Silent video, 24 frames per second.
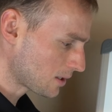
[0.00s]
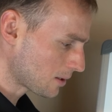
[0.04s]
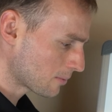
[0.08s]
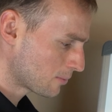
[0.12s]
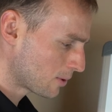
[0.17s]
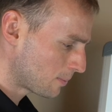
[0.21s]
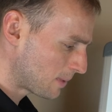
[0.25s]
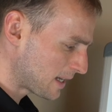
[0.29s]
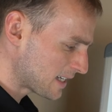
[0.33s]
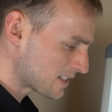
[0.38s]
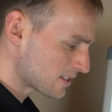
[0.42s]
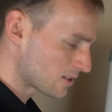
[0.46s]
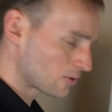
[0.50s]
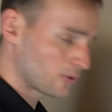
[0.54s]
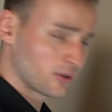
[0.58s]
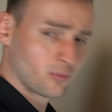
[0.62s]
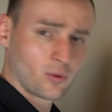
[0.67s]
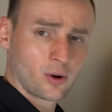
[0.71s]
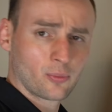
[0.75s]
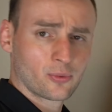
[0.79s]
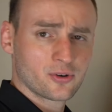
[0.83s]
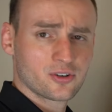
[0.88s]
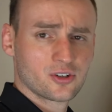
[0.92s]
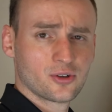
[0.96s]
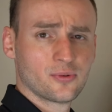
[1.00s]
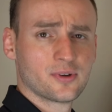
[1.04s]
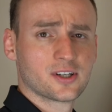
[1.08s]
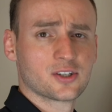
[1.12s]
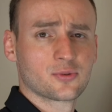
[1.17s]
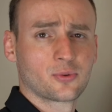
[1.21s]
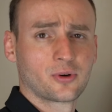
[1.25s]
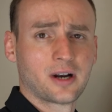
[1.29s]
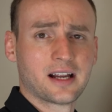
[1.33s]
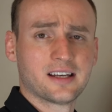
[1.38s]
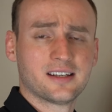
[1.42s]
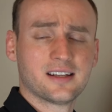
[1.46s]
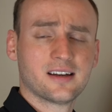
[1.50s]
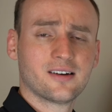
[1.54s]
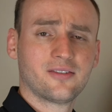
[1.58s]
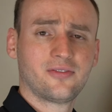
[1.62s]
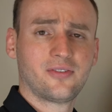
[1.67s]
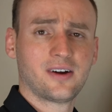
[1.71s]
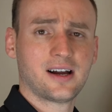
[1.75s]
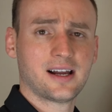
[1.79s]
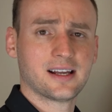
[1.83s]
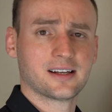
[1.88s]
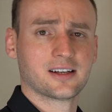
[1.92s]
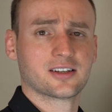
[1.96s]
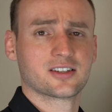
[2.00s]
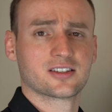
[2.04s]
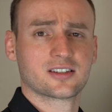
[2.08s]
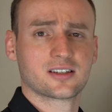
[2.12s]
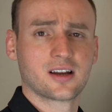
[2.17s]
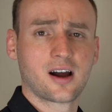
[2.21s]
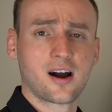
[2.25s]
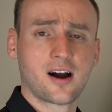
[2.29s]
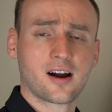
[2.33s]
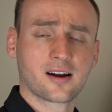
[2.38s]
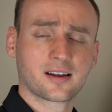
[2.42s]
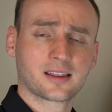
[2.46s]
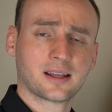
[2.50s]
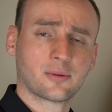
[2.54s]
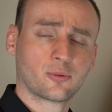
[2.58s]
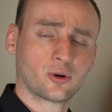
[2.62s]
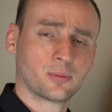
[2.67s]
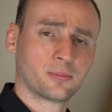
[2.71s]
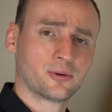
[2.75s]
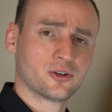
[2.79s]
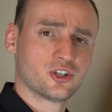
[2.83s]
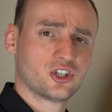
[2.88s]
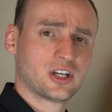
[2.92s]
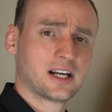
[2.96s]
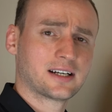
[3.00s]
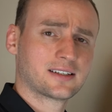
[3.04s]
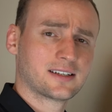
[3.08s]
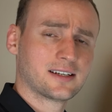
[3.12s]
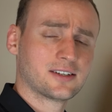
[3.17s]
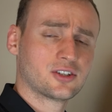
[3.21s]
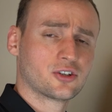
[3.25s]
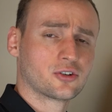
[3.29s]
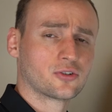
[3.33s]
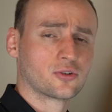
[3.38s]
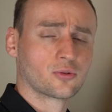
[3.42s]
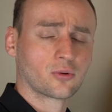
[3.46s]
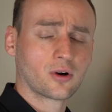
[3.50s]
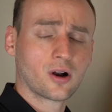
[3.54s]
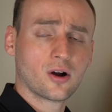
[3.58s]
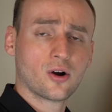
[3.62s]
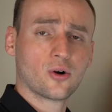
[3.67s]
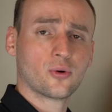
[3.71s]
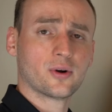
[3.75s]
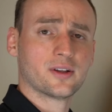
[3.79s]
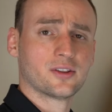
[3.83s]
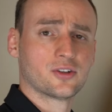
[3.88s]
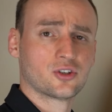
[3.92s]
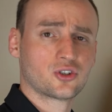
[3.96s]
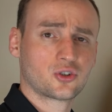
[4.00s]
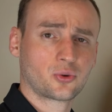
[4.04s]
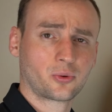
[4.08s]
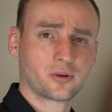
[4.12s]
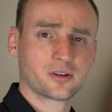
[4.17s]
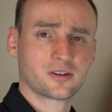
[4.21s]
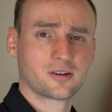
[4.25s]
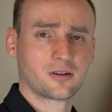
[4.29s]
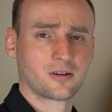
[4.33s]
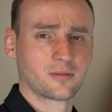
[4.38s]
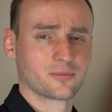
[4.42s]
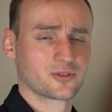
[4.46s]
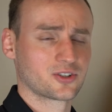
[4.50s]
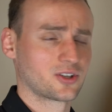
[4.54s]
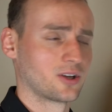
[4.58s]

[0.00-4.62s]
But basically what we're doing is we're identifying a stock that we're projecting to grow in the short term.